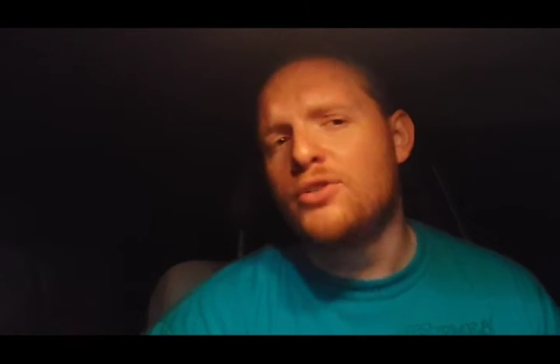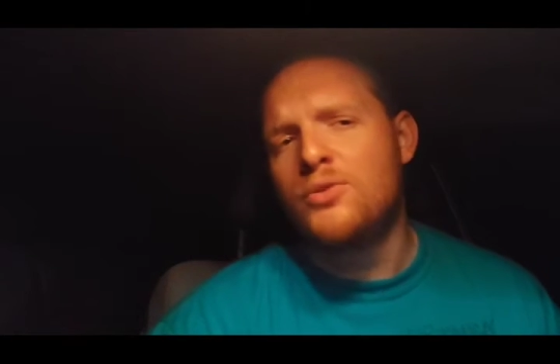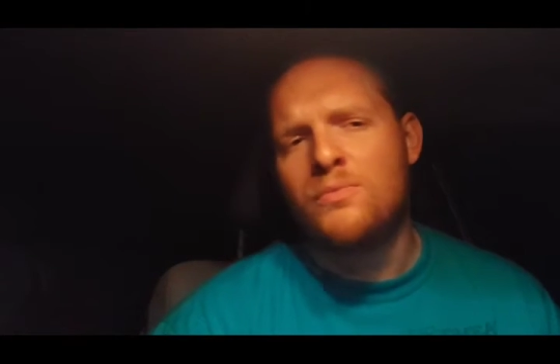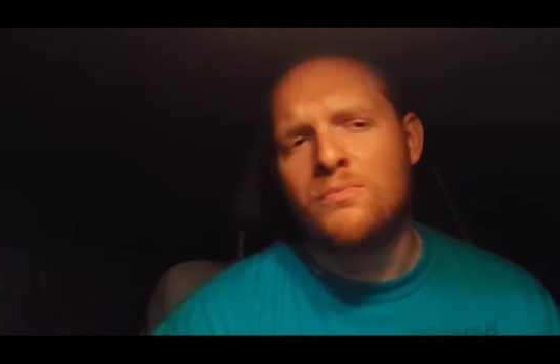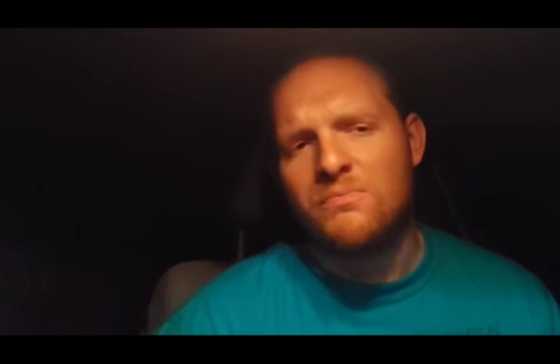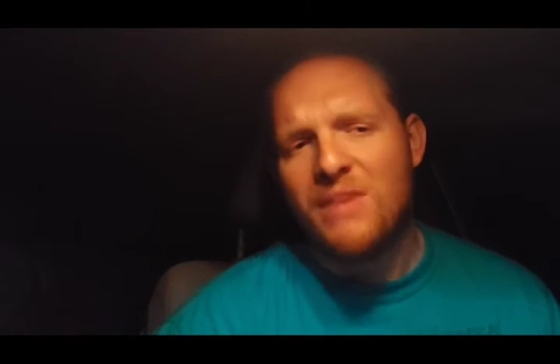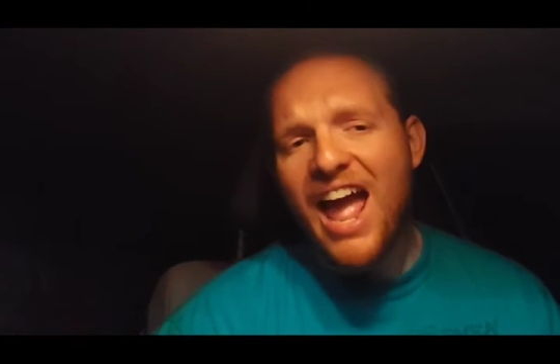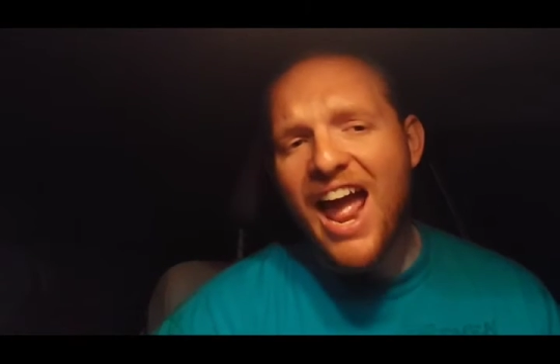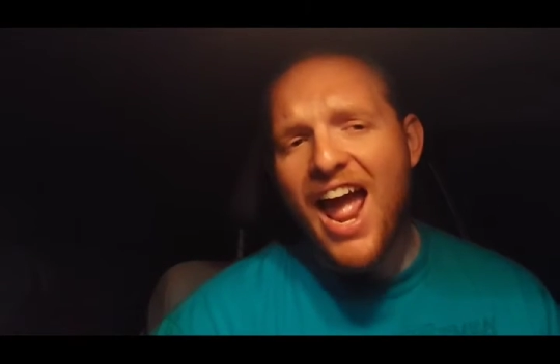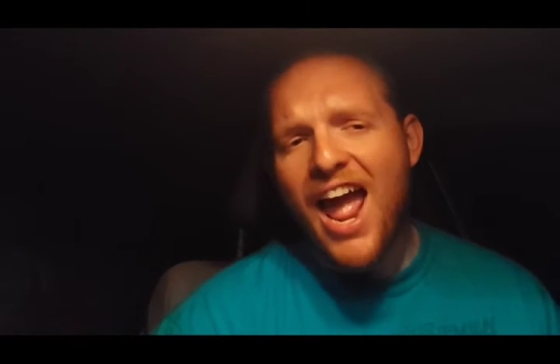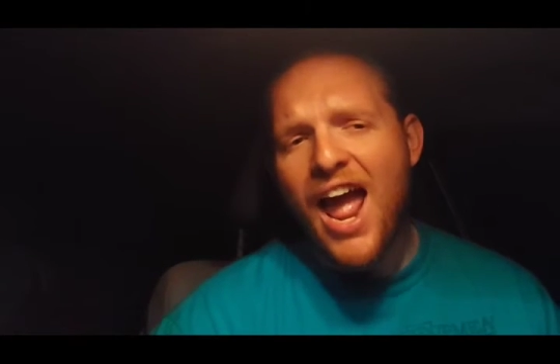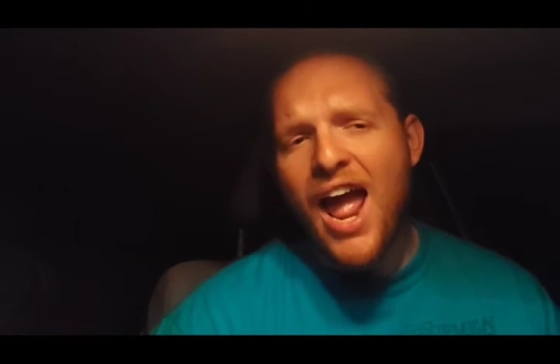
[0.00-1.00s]
You
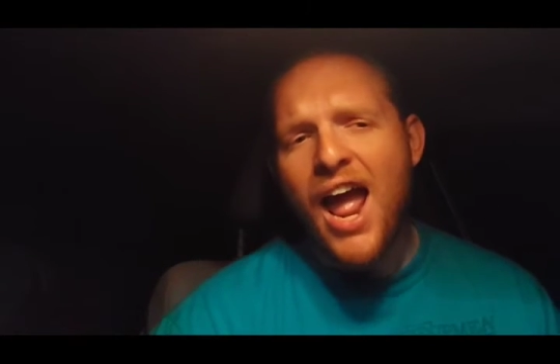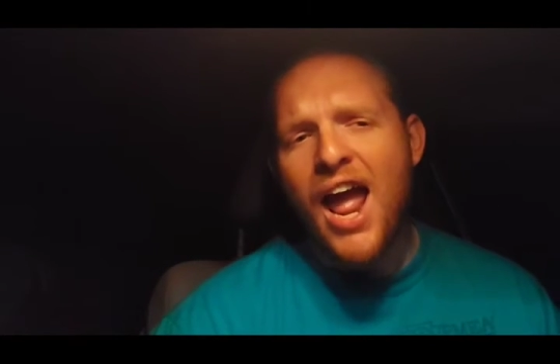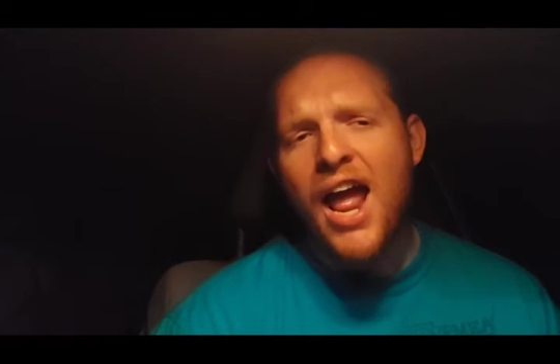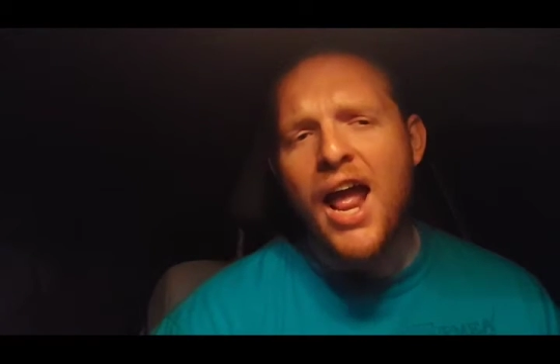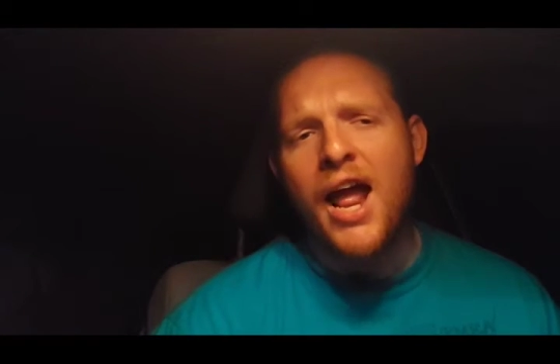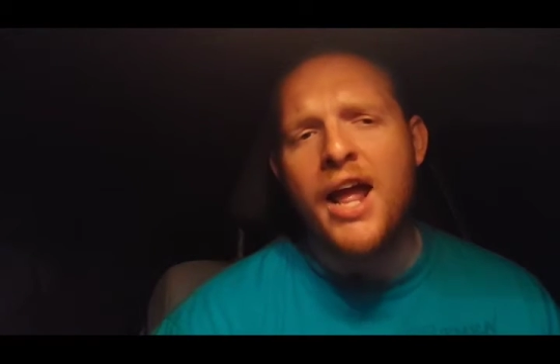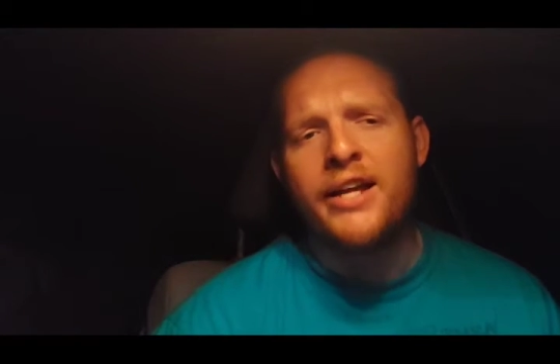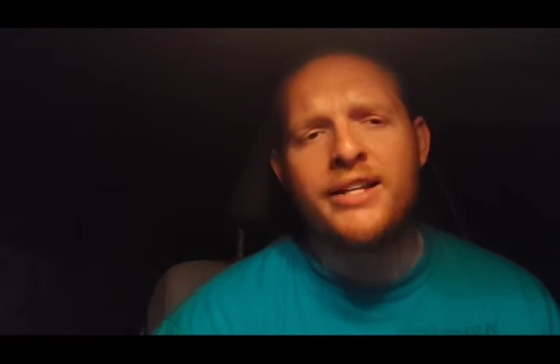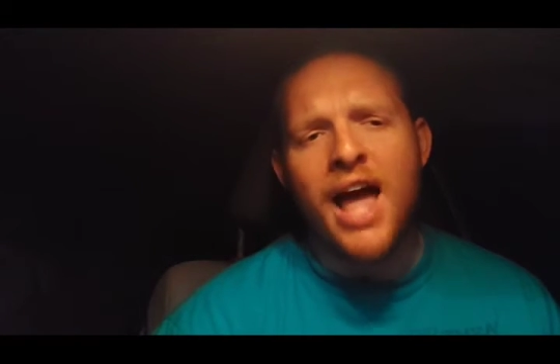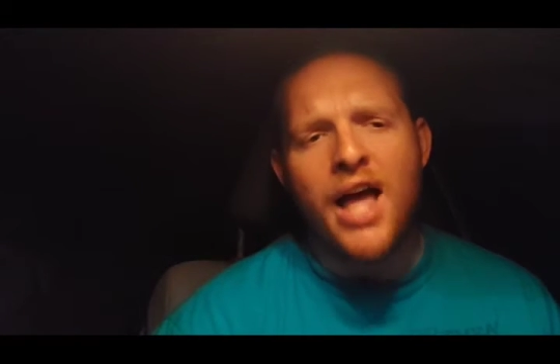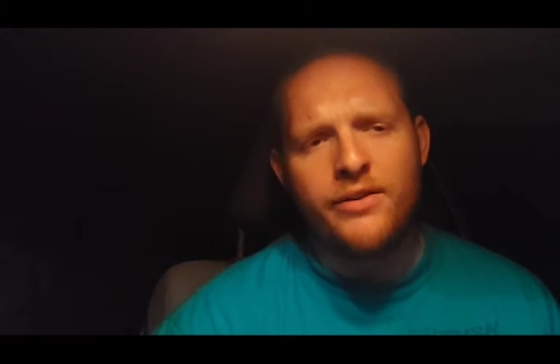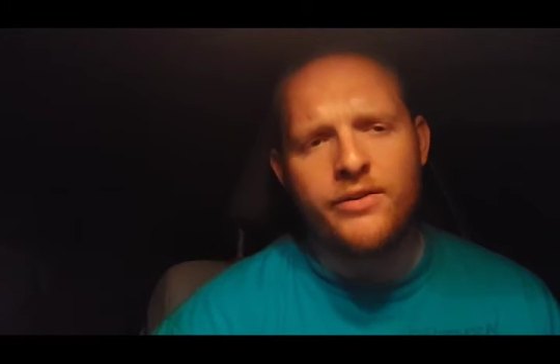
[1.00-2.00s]
may
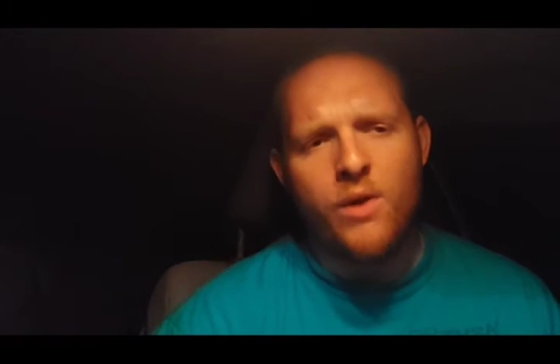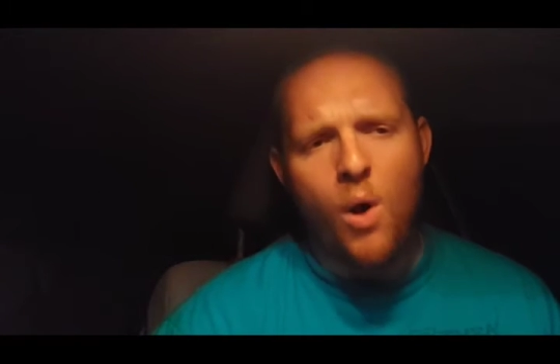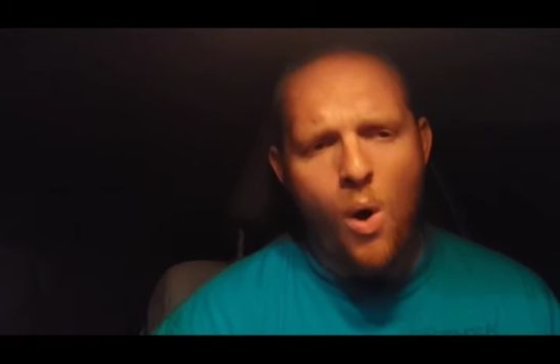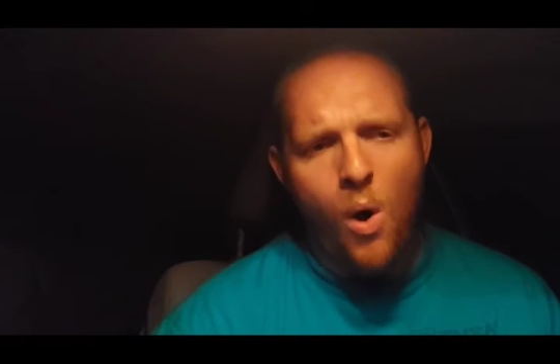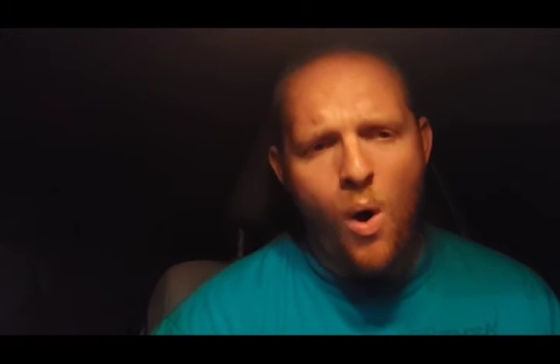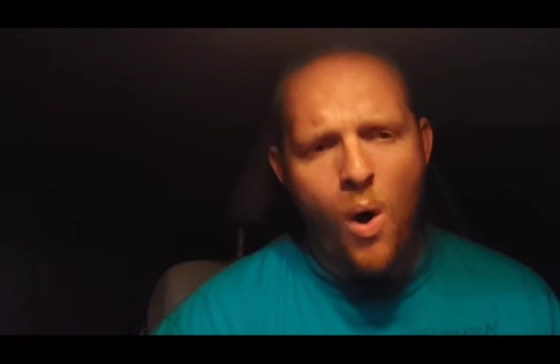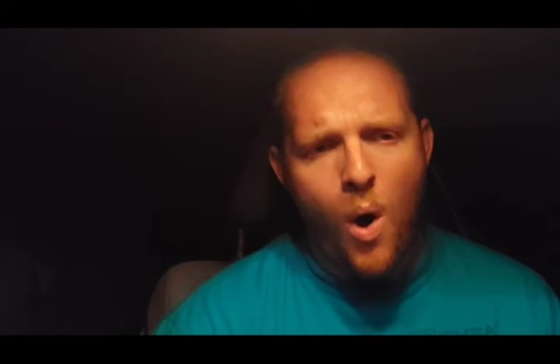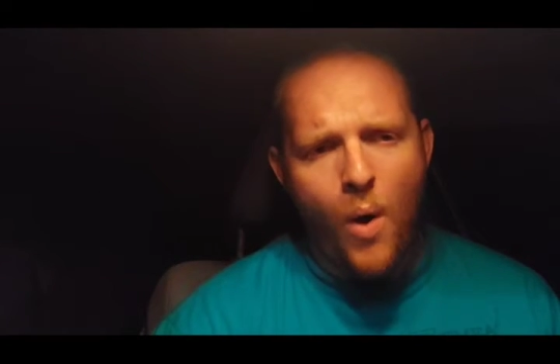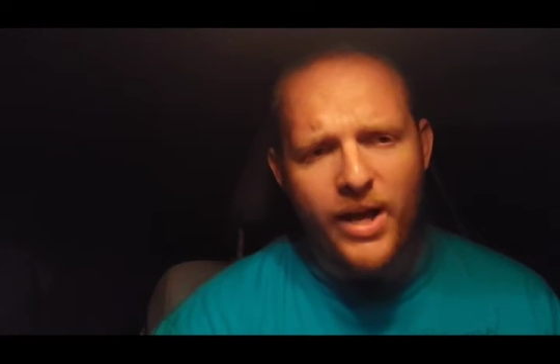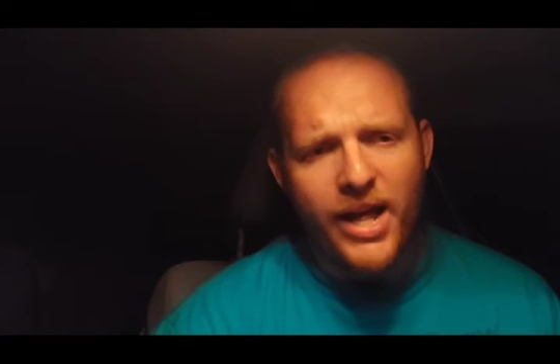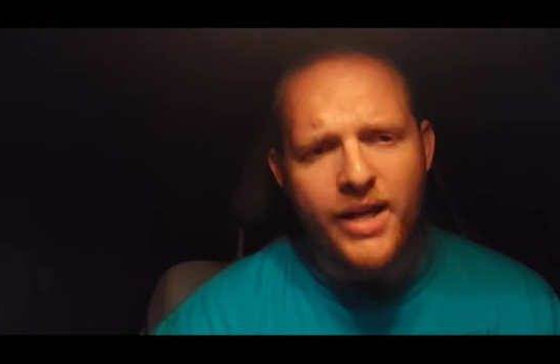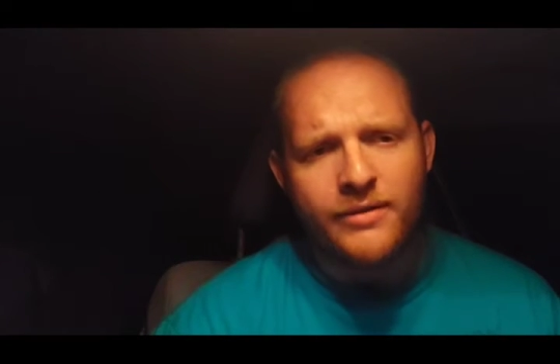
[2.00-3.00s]
not
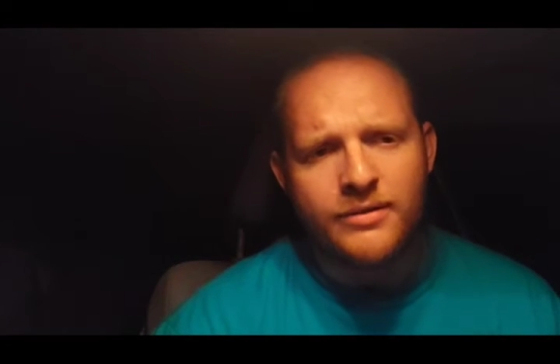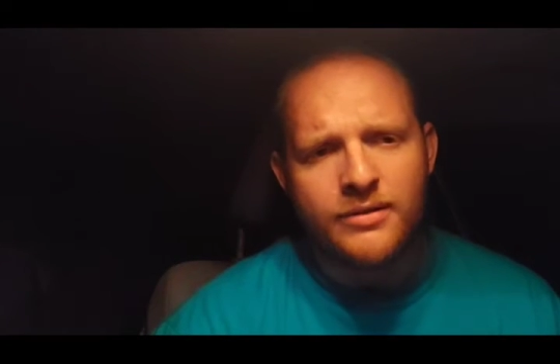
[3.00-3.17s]
know it